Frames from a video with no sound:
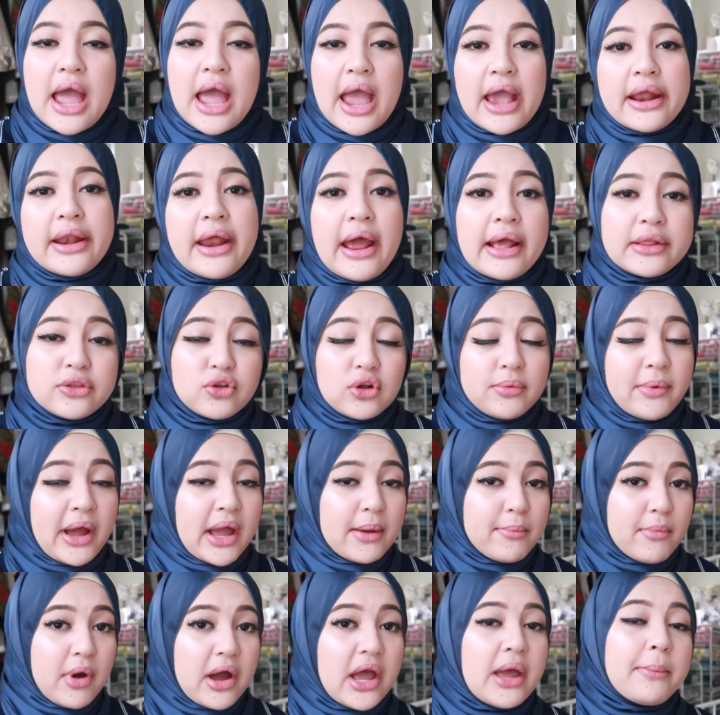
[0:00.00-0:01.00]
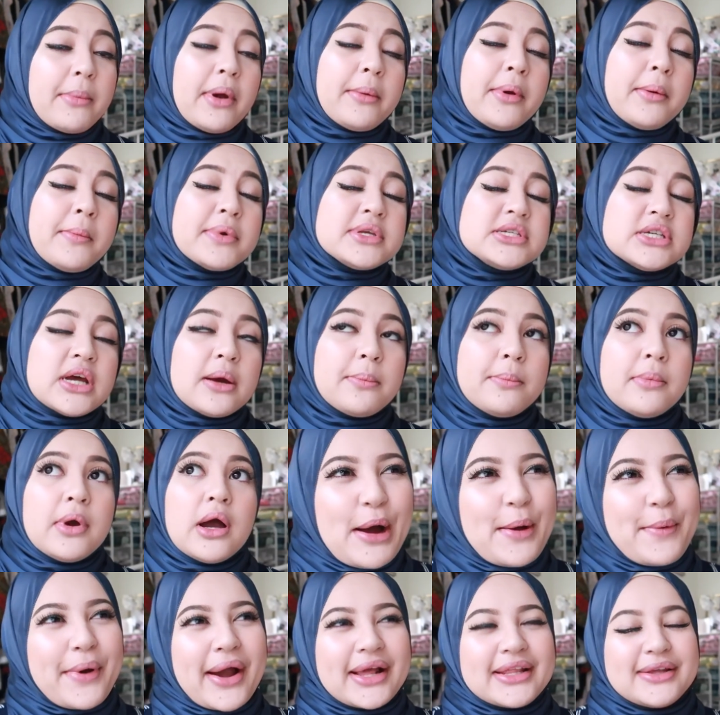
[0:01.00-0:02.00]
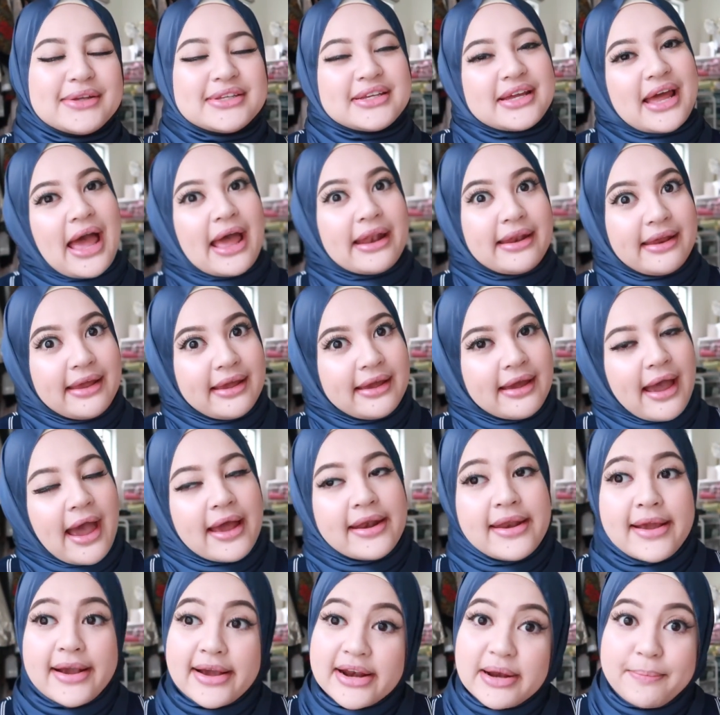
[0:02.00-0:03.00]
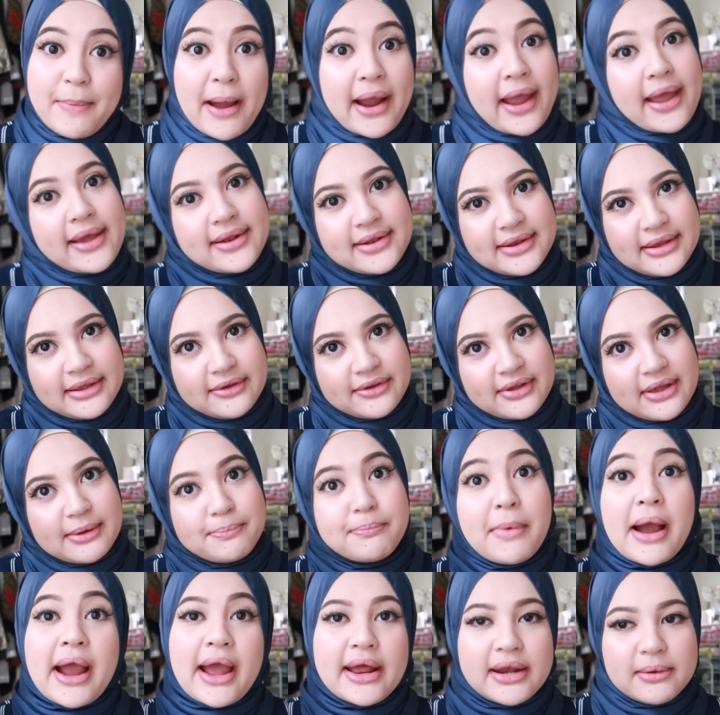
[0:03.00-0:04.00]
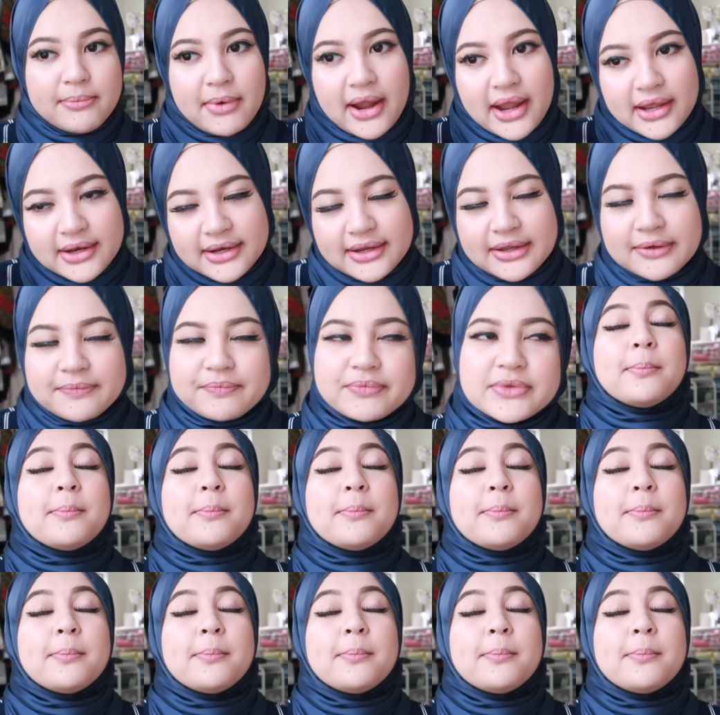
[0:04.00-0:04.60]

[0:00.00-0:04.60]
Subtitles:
And then I told my mom and my mom macam, mama kata macam, adik kena pakai ni. Okay, pakai ni.